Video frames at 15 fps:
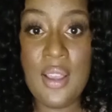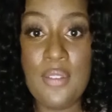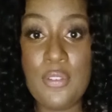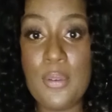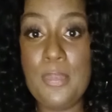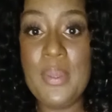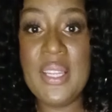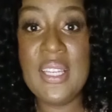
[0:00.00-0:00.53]

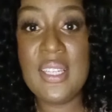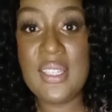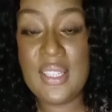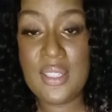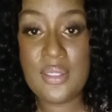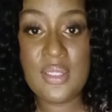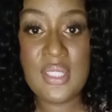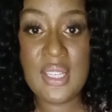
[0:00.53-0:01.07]
for being an
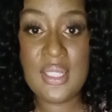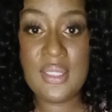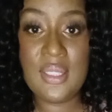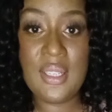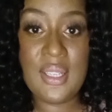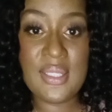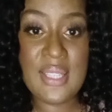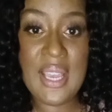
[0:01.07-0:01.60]
tech
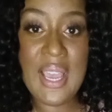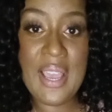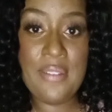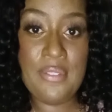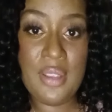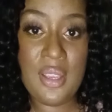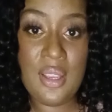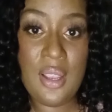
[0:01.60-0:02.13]
is
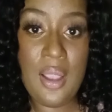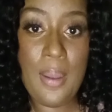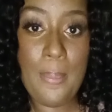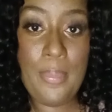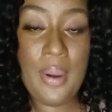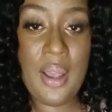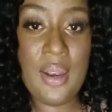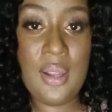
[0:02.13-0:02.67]
having
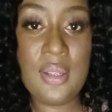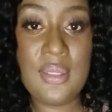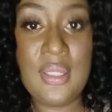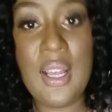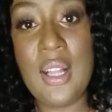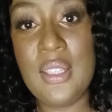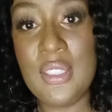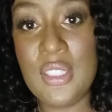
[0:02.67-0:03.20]
product
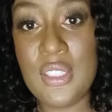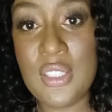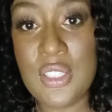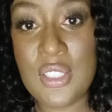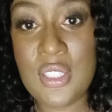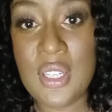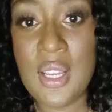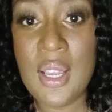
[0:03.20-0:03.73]

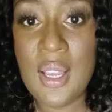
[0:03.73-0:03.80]
knowledge.